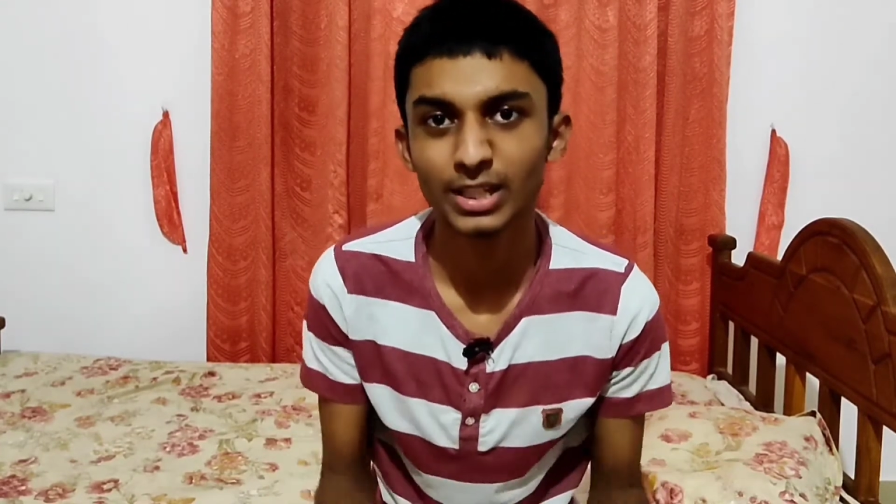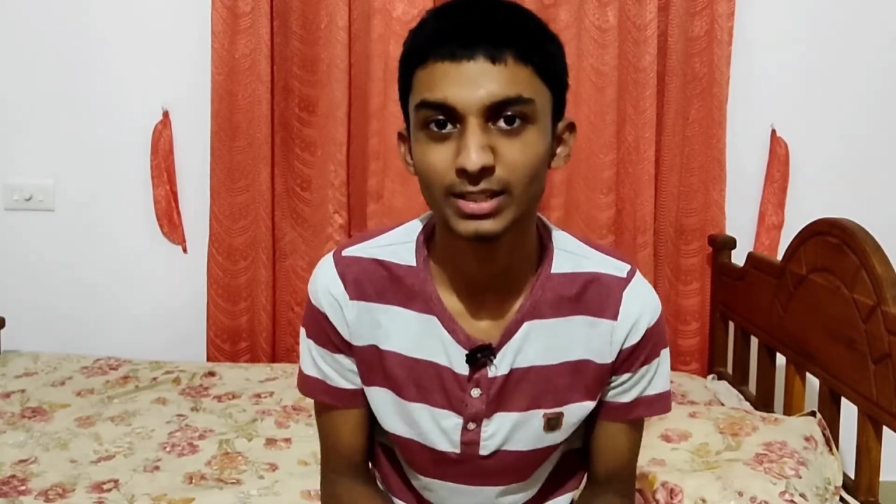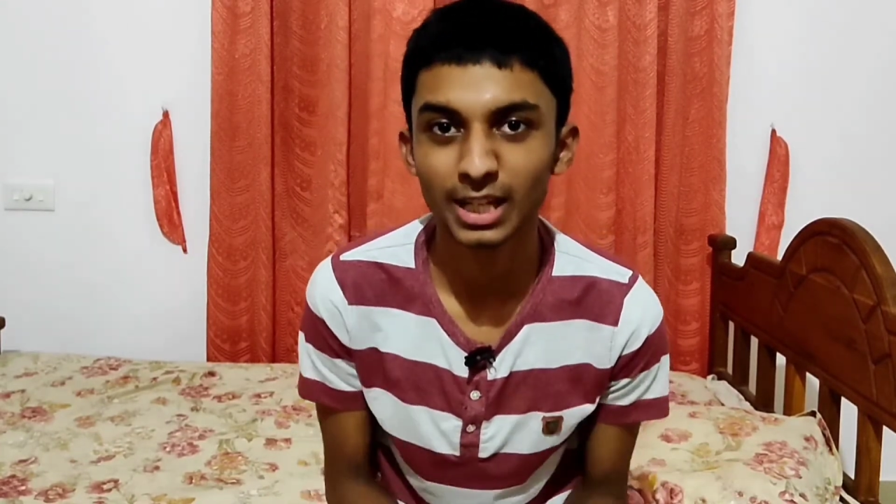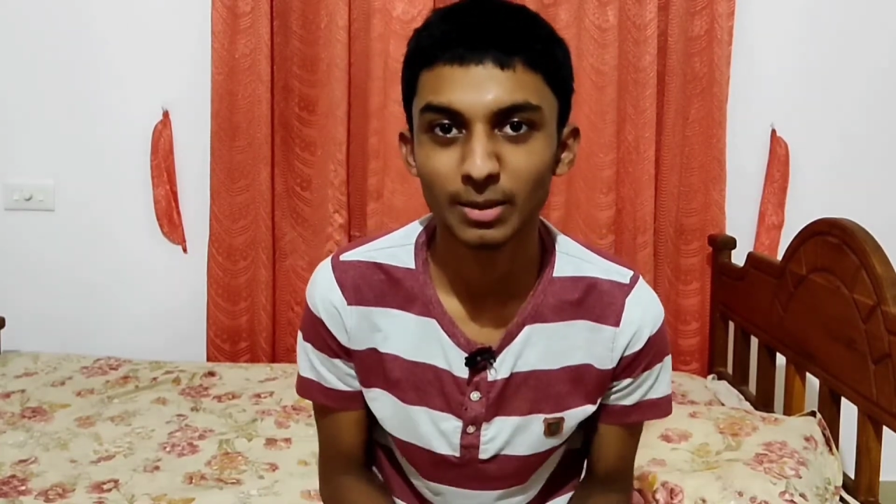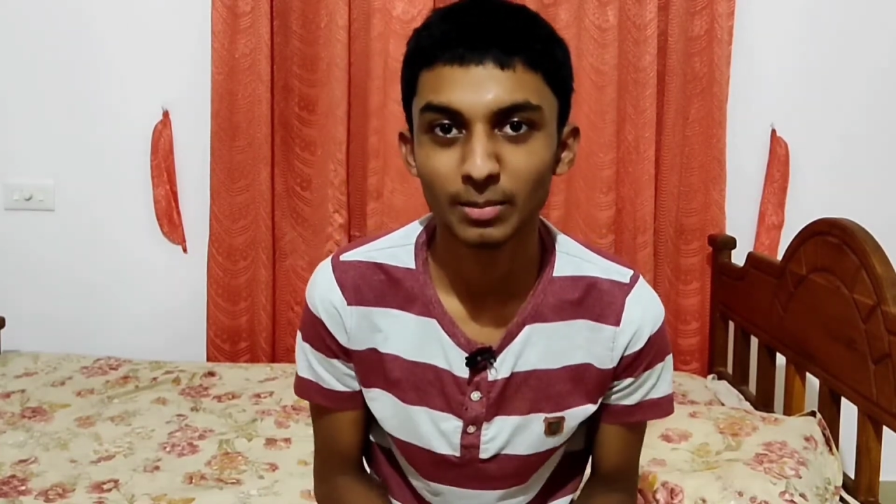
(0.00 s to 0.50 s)

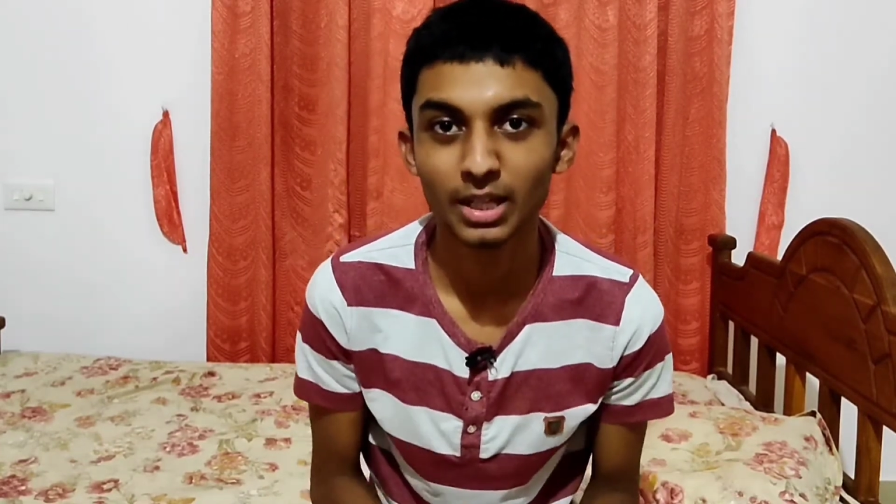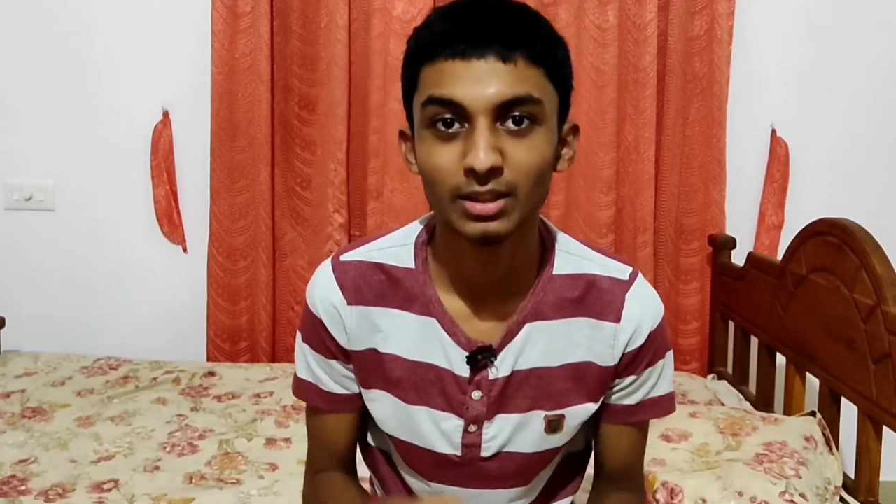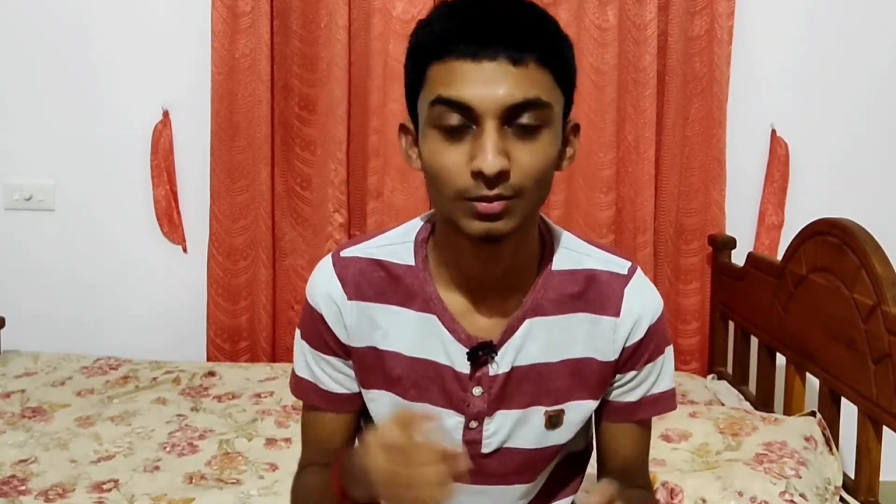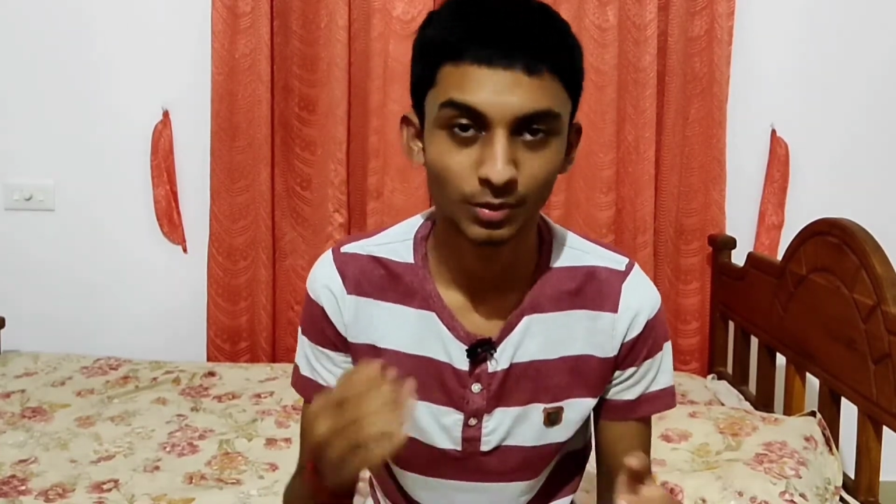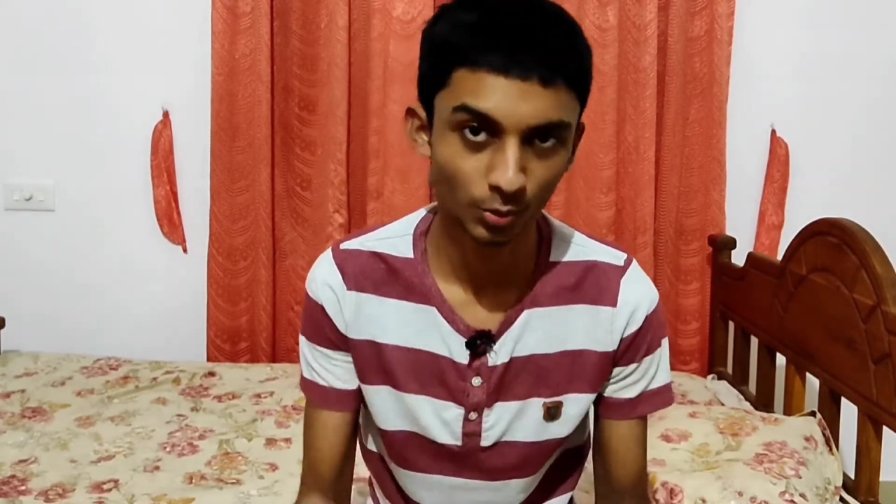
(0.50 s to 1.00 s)
exam in
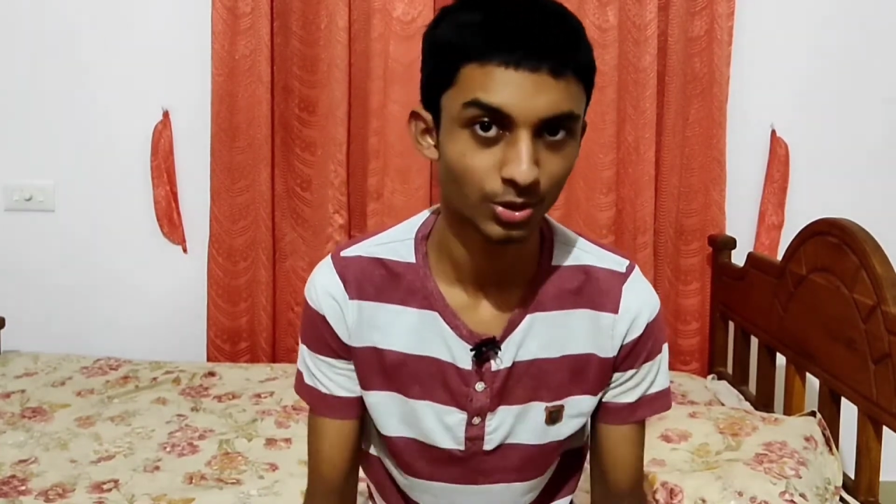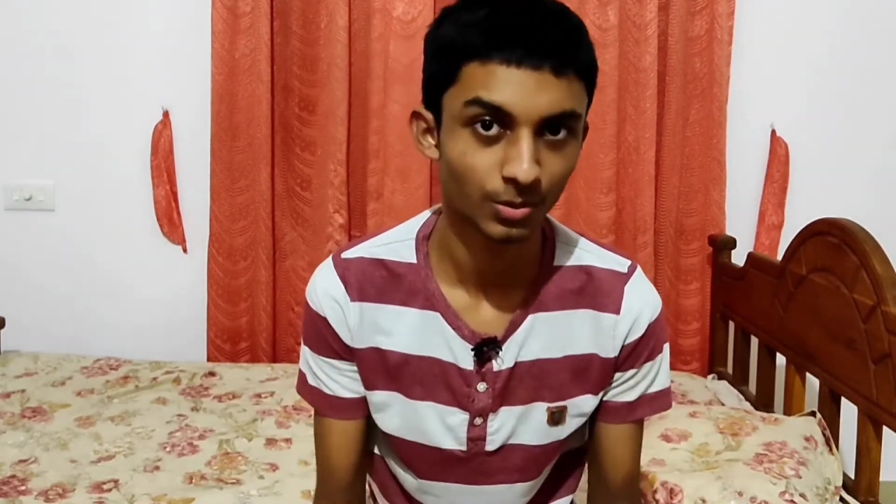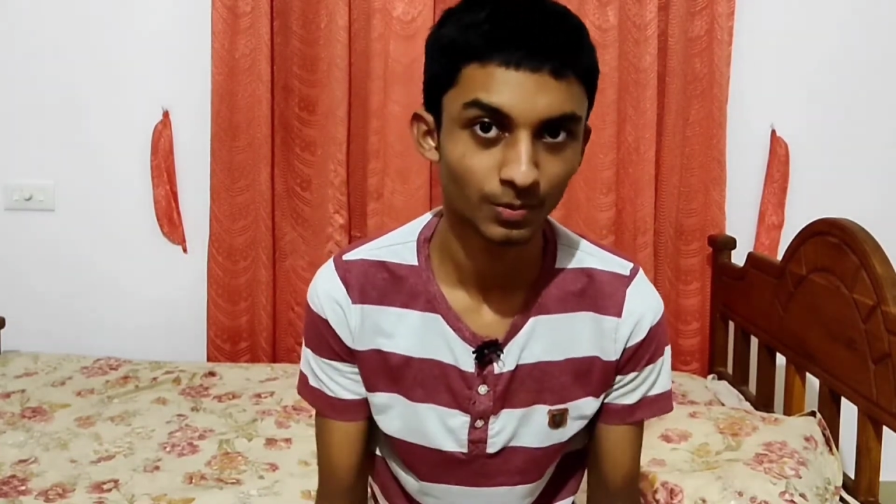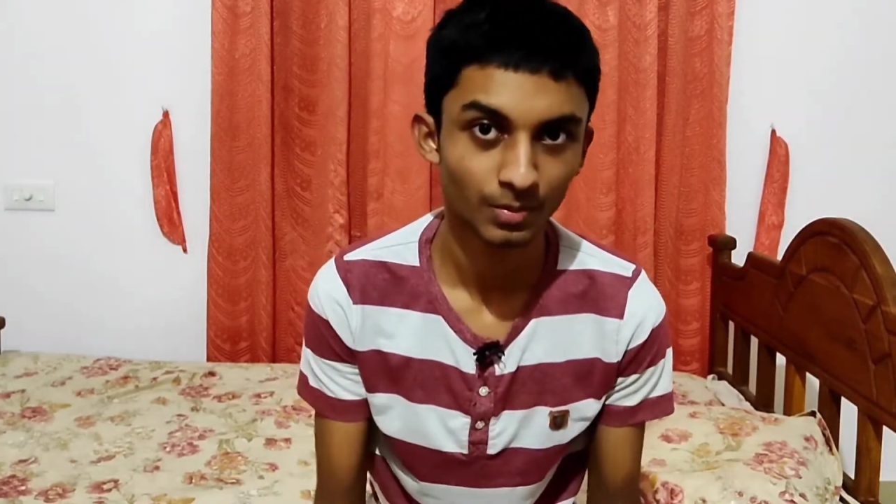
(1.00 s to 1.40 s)
the future,